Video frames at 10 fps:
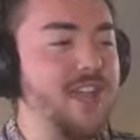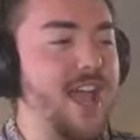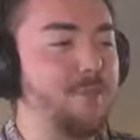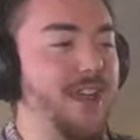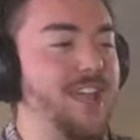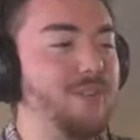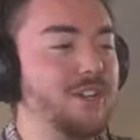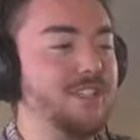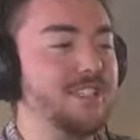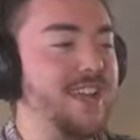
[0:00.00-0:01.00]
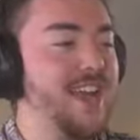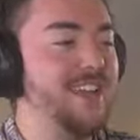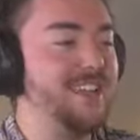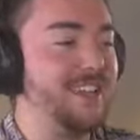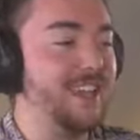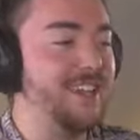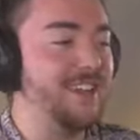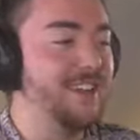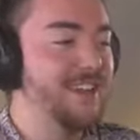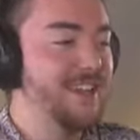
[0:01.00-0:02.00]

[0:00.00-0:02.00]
Dak Blake versus Kindly Keyin.